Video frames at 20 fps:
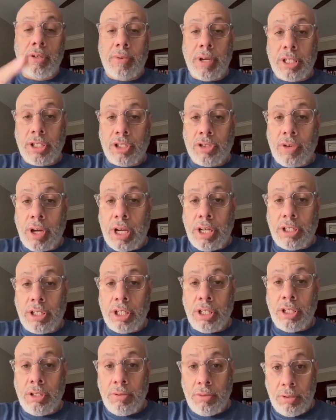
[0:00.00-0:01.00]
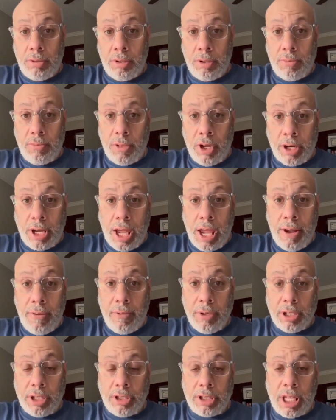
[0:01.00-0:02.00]
The registration,
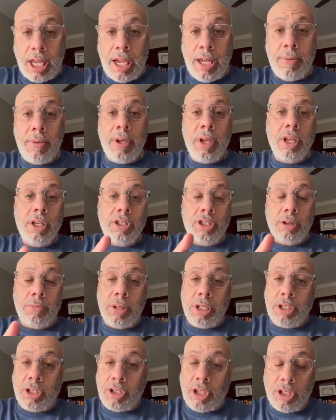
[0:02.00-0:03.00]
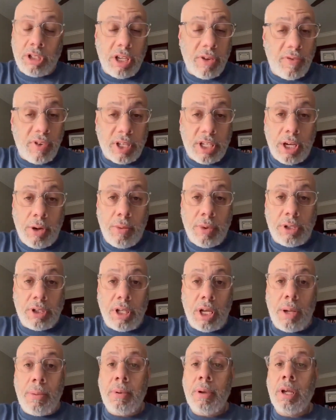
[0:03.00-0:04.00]
okay, with the state, submit your certificate
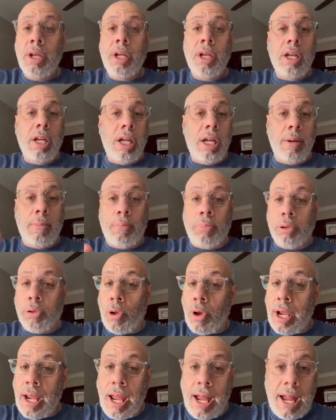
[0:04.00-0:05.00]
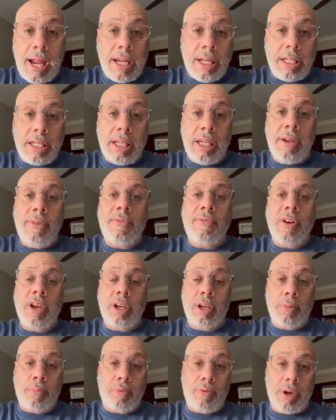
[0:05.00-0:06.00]
with them, employer ID,
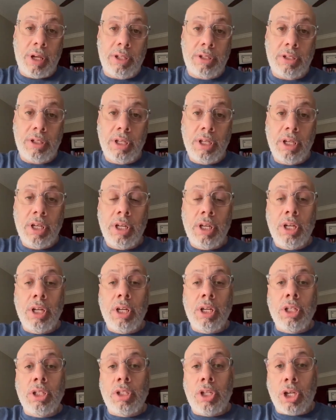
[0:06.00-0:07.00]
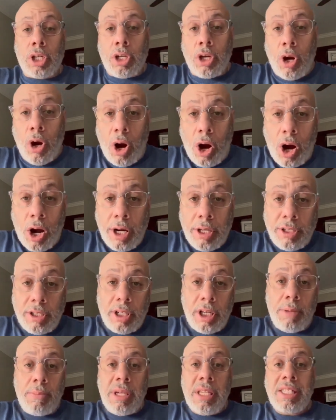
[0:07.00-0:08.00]
fingerprints. The
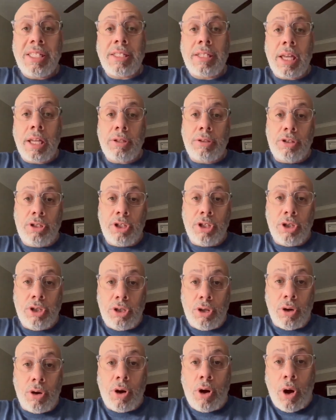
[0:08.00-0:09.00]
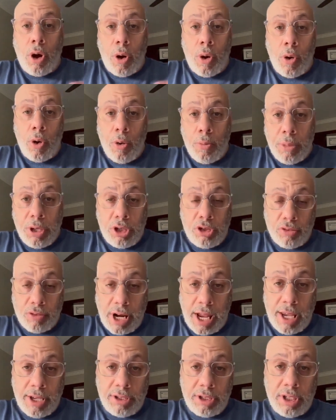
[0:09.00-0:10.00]
card's going to be sent to your home
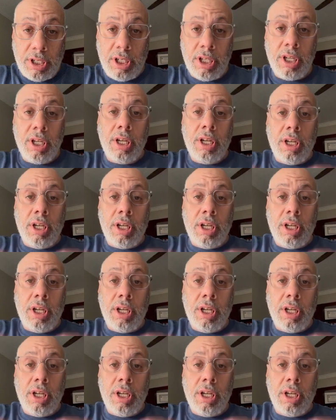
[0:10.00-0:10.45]
address